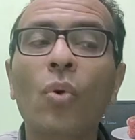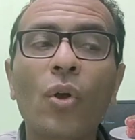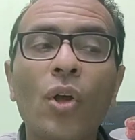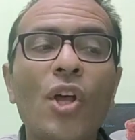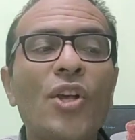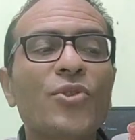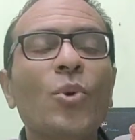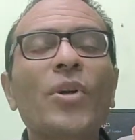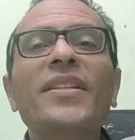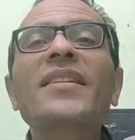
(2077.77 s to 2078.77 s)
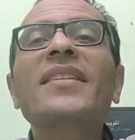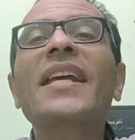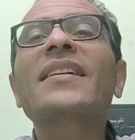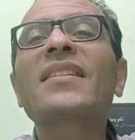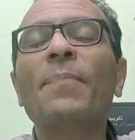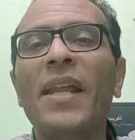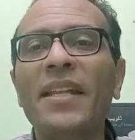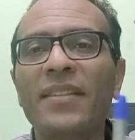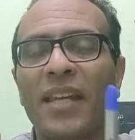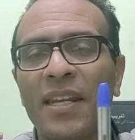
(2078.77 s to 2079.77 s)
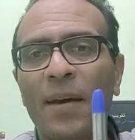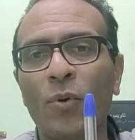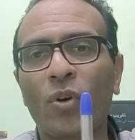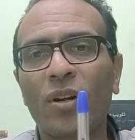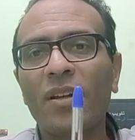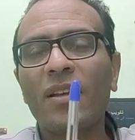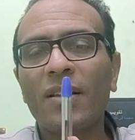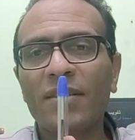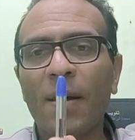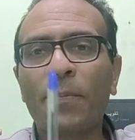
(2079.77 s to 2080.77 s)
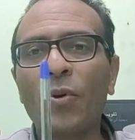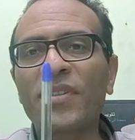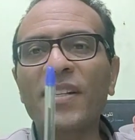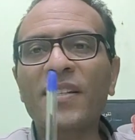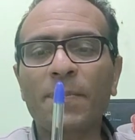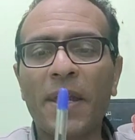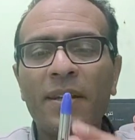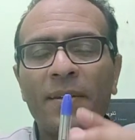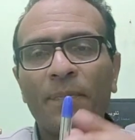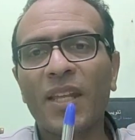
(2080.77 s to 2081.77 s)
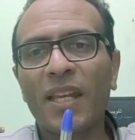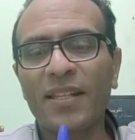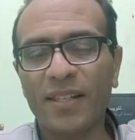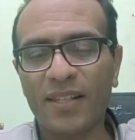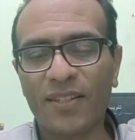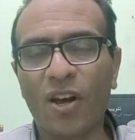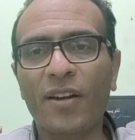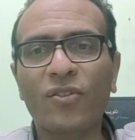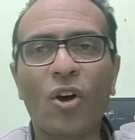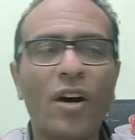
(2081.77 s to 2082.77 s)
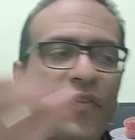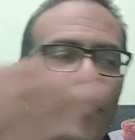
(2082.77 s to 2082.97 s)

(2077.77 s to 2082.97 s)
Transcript: So it is explained in a book. Suppose this pen is the start of